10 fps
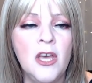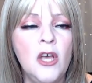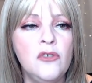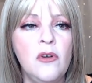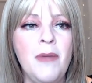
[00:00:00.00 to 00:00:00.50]

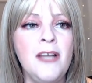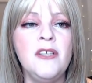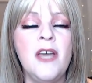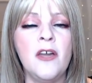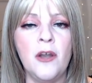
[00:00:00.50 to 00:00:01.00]
So,
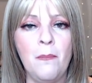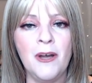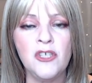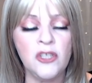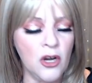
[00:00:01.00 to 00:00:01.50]
imagine that on a
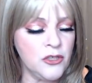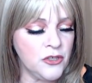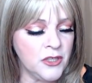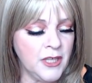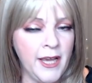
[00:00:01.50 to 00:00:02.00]
much larger
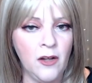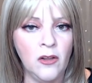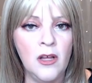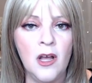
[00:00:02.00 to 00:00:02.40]
scale.